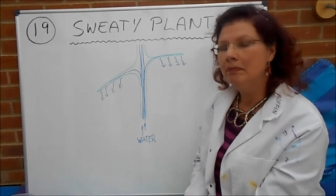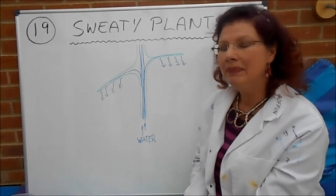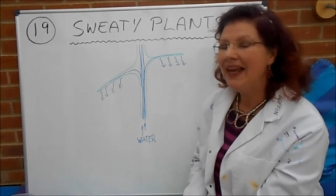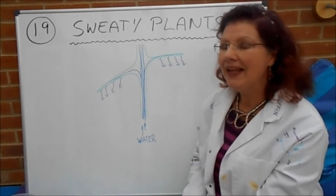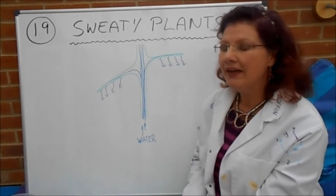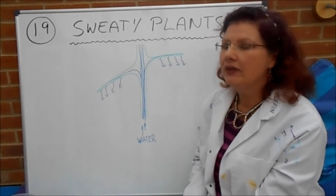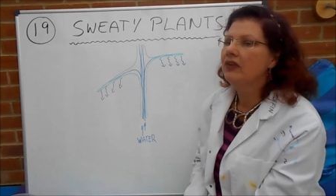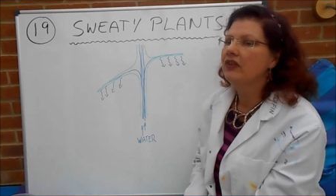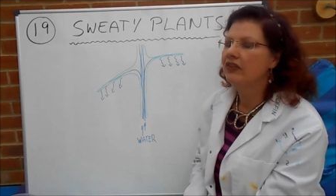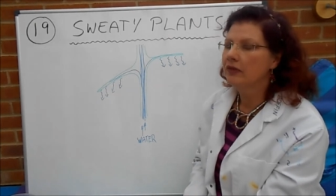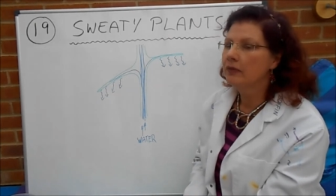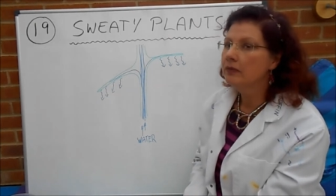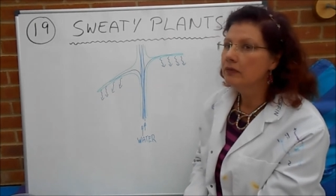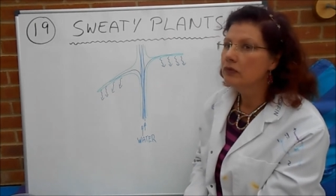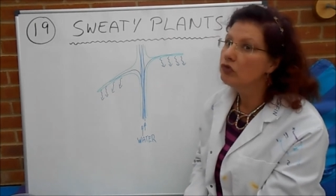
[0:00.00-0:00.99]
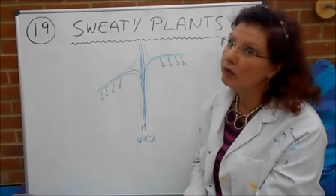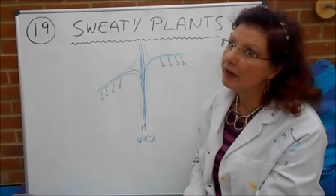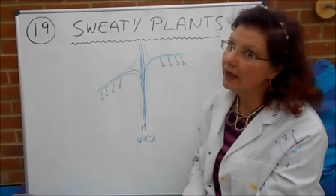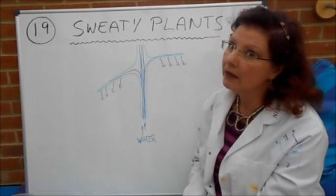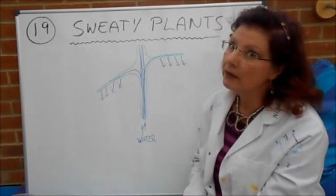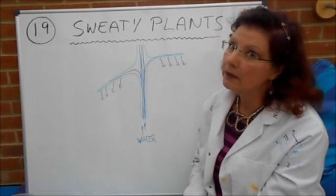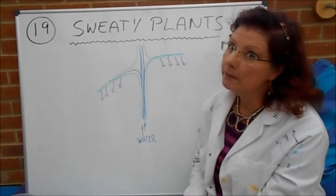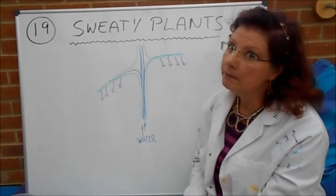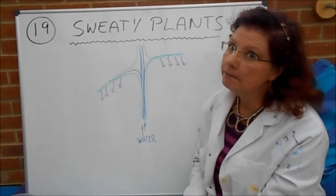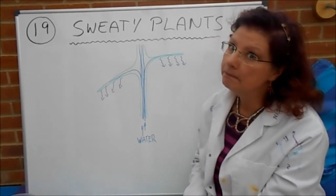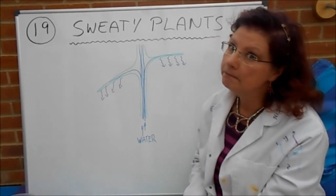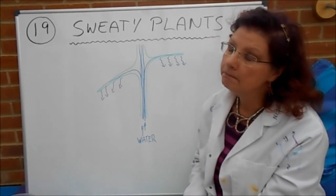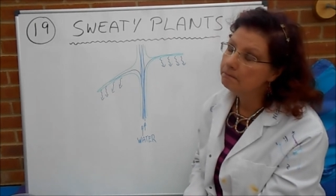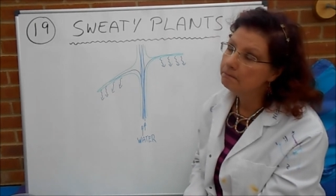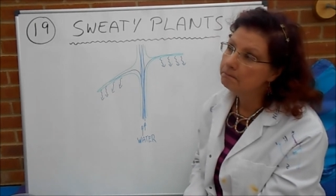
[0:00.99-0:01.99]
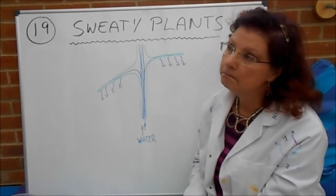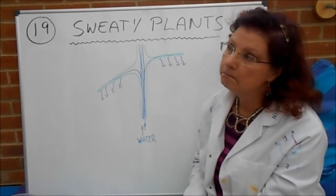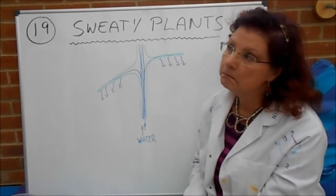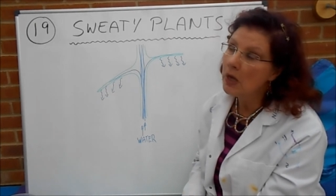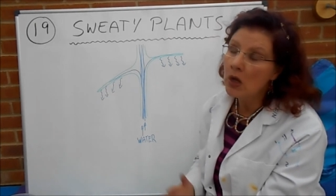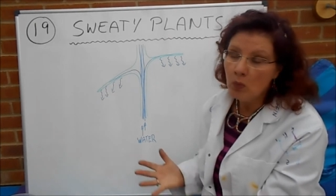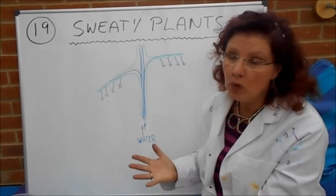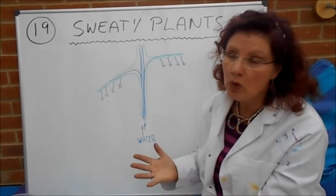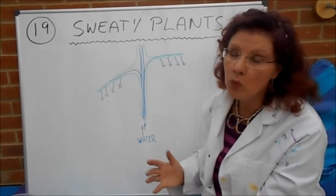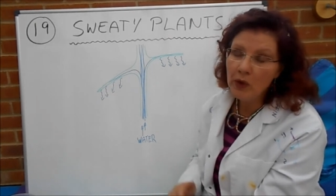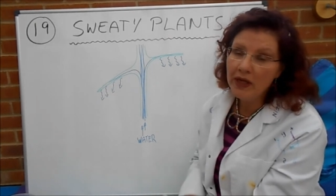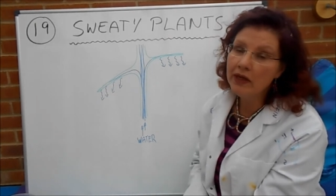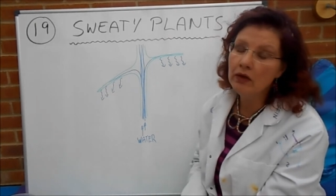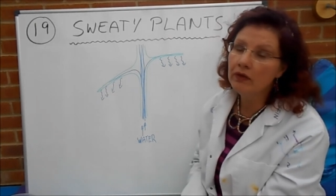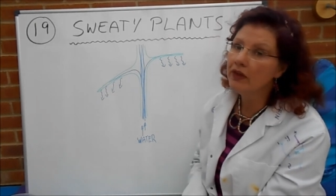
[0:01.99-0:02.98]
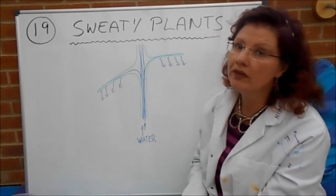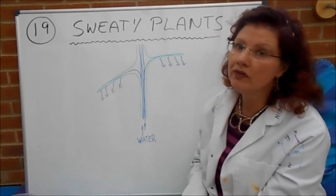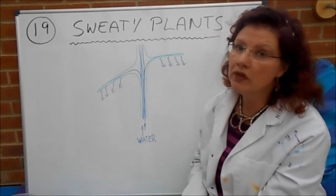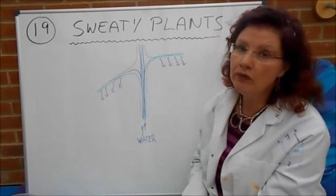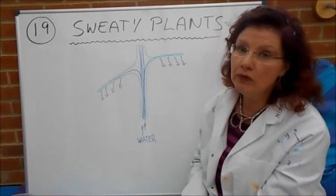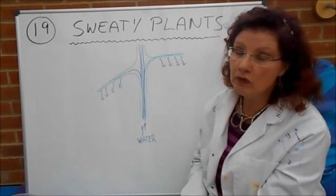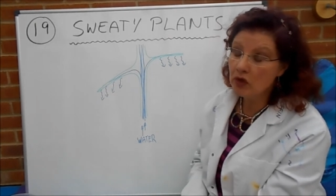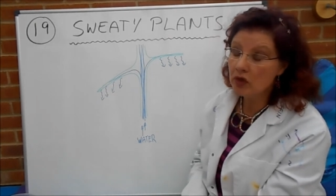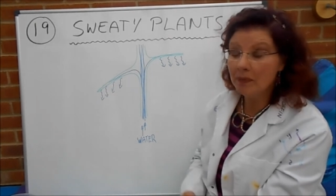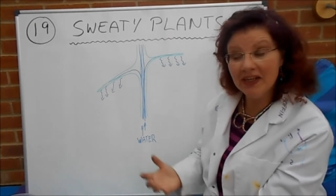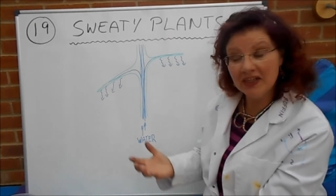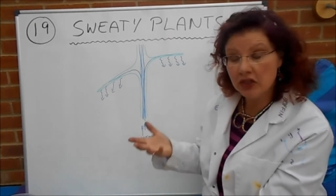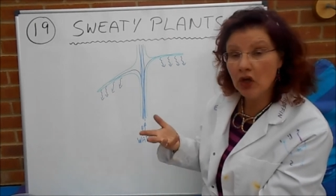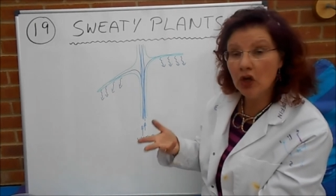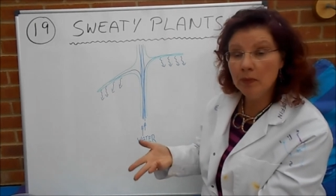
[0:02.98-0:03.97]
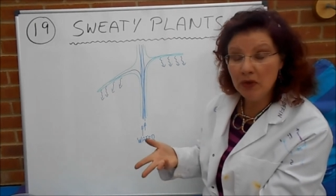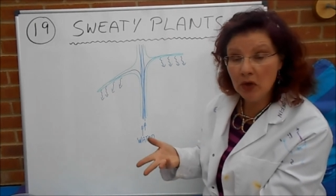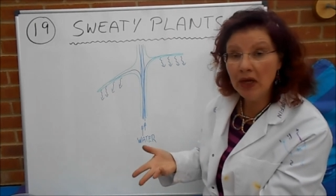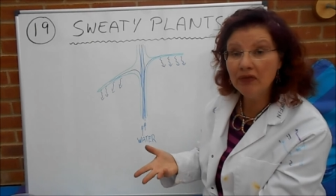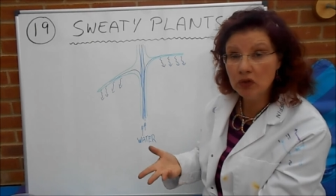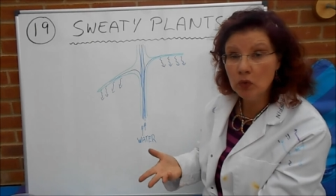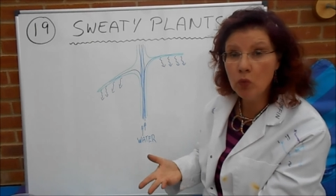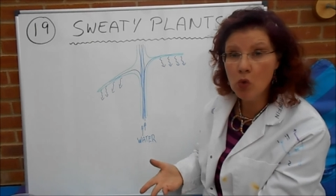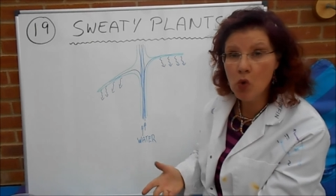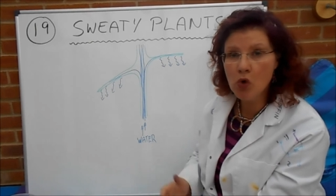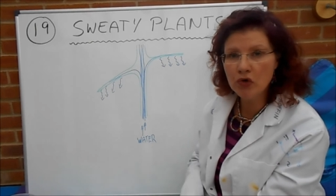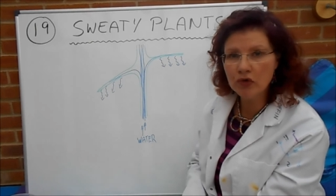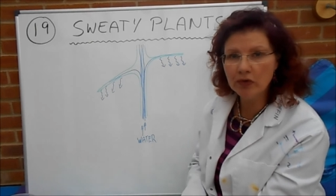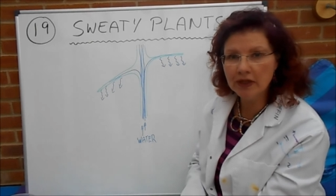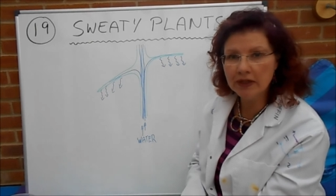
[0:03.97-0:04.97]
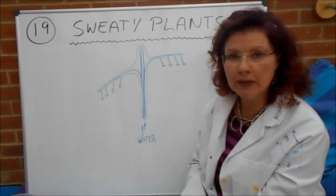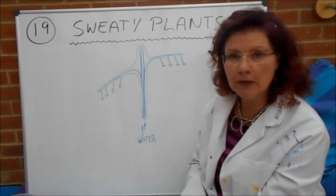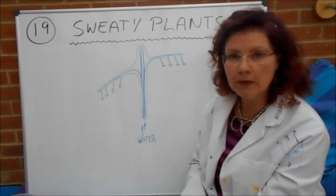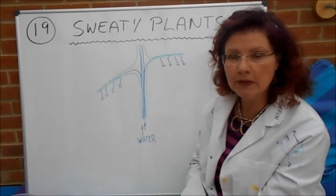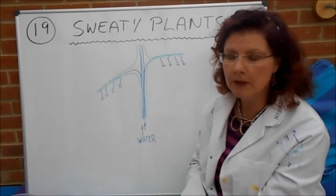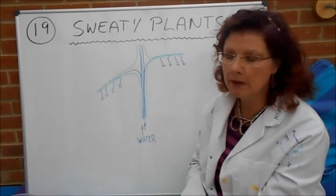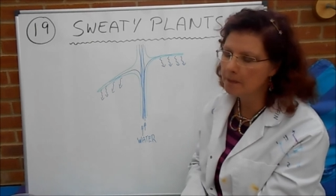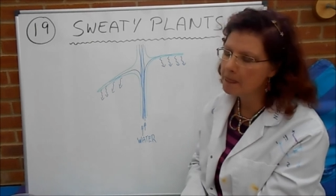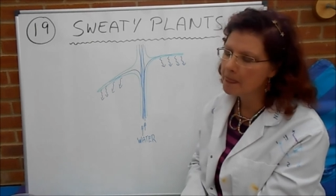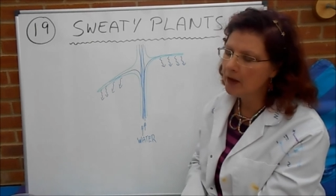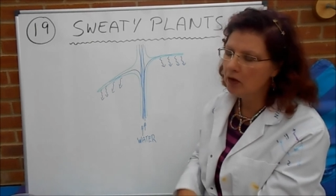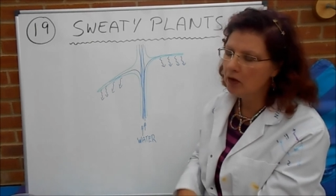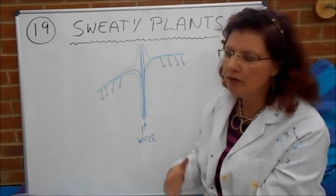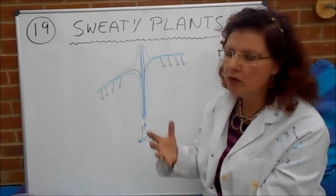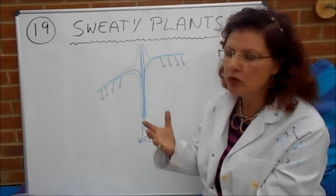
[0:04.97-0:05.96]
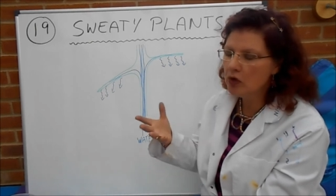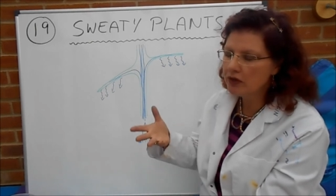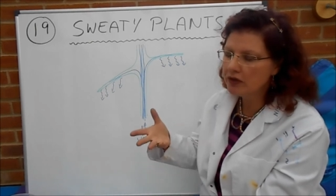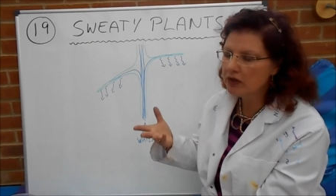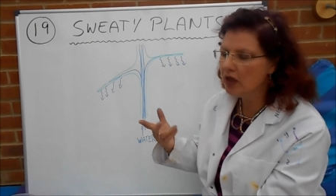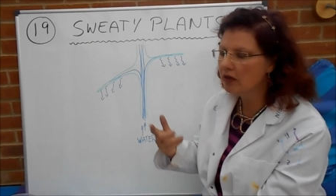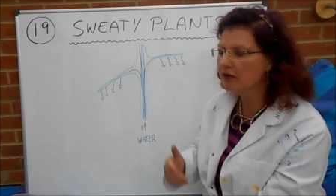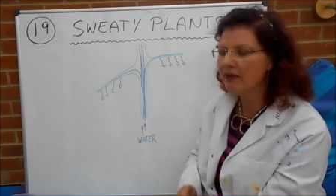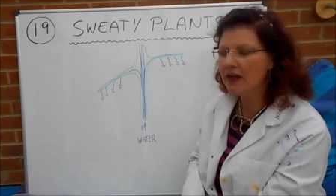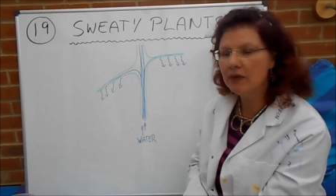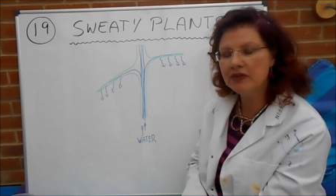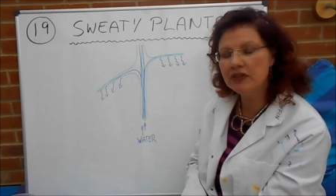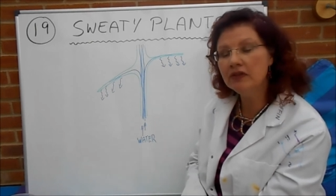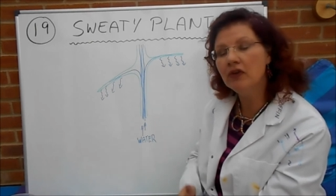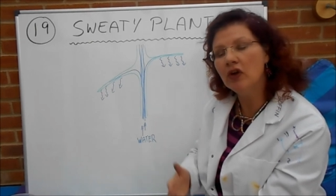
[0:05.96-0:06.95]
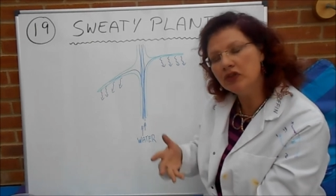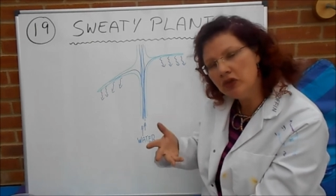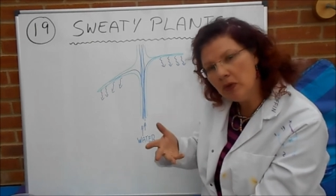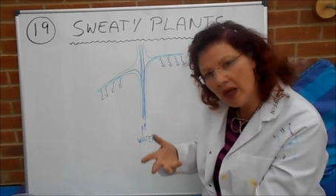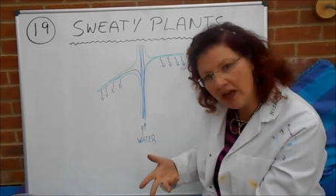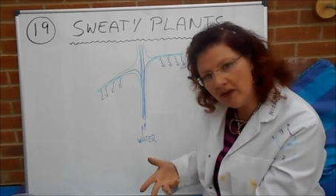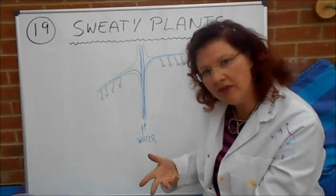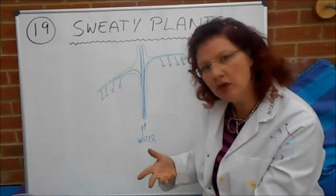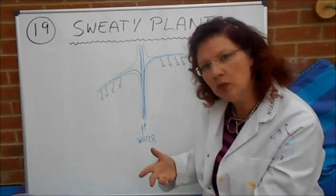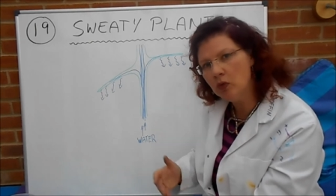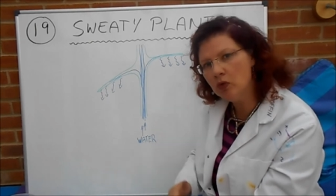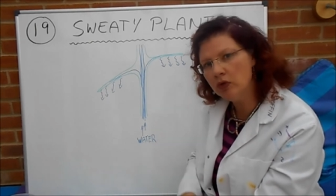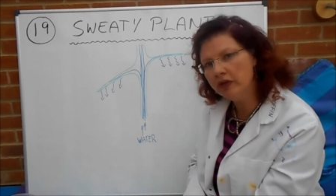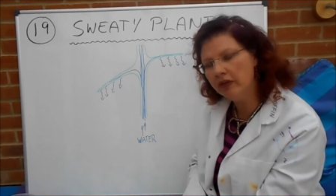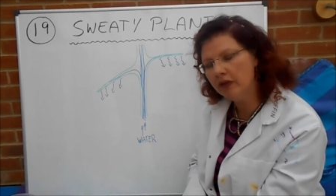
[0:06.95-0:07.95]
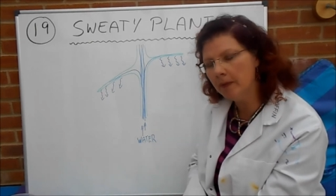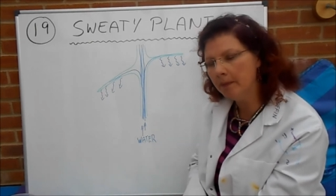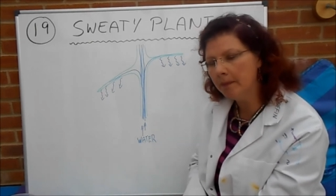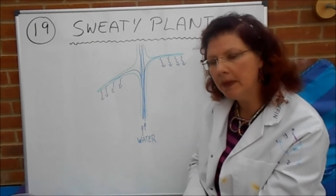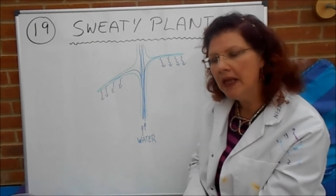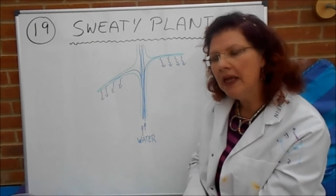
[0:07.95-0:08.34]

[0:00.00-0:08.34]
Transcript: Plants drink. Well, we know this. If you've got a plant at home, you have to water it, don't you? Or if you've got cut flowers in a vase, you have to water them.